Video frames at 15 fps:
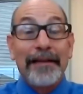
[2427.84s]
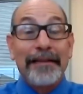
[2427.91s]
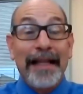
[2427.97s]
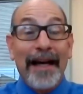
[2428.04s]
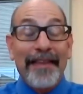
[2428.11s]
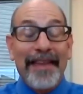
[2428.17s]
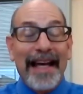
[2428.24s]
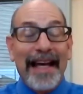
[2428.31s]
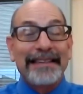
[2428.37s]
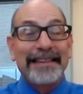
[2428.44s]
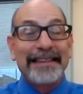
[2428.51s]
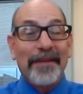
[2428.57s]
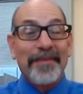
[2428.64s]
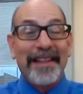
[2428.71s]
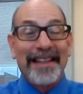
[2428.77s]
Now
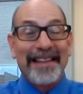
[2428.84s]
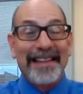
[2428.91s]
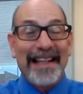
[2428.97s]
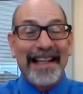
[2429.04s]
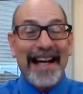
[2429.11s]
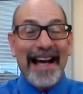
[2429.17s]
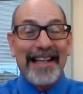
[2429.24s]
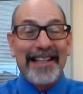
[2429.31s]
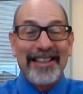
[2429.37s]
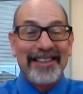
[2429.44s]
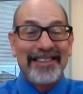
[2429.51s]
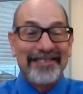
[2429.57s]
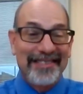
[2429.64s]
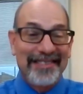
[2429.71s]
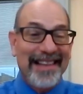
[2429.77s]
that's something that I
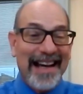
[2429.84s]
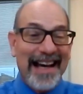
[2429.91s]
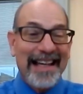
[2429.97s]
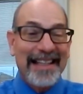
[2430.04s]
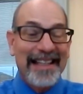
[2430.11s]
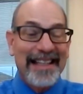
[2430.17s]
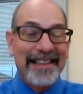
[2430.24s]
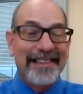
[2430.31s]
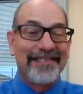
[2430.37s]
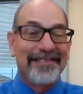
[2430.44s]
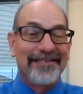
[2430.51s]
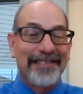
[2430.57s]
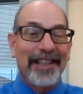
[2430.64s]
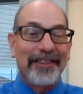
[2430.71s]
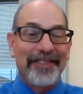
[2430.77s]
can
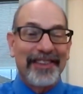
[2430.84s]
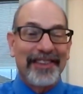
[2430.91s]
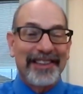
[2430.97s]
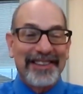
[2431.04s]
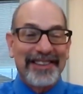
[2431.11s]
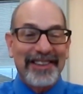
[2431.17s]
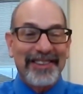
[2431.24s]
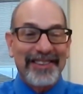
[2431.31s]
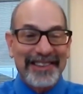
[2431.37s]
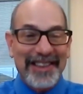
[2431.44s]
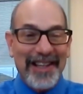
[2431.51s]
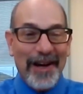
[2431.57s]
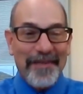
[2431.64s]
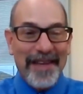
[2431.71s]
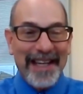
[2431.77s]
delve into.
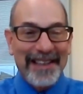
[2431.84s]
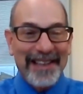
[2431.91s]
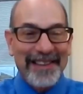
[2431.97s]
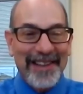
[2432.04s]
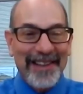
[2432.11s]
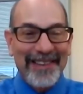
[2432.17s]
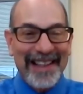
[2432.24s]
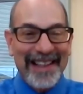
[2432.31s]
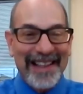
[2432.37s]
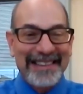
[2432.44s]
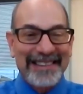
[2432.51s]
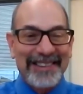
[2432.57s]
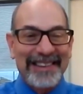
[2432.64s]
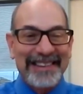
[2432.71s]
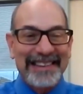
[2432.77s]
So I'll make a note and
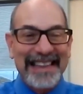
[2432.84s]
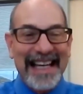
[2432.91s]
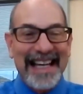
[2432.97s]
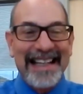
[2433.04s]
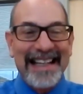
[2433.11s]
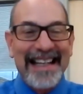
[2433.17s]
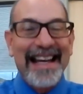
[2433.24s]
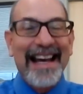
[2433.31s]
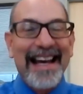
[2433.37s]
search that.